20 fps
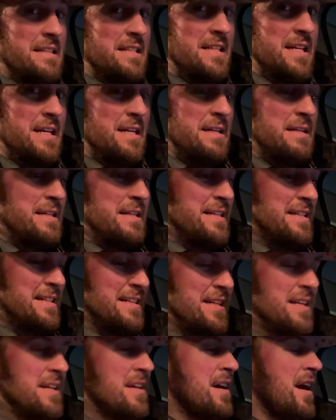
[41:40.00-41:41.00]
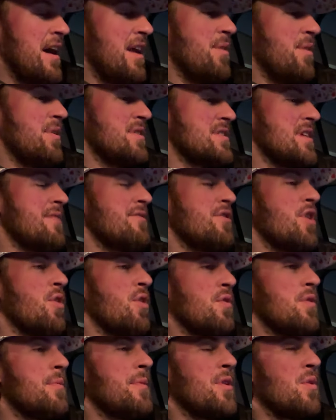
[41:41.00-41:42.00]
Sorry. Anyways, I have no
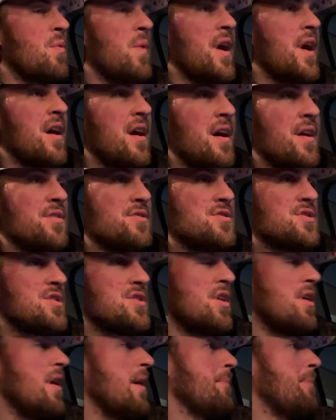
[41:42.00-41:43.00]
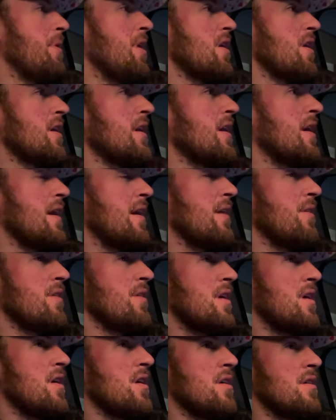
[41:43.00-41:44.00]
room in the warehouse, so I'm parking it out
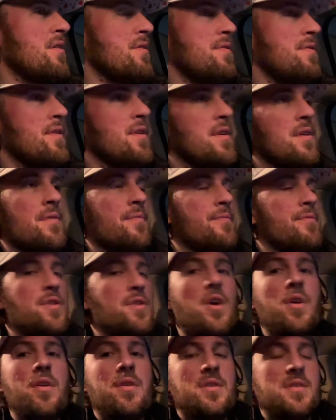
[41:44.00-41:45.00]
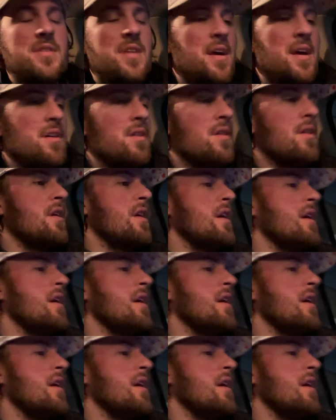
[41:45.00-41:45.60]
here for during the sale.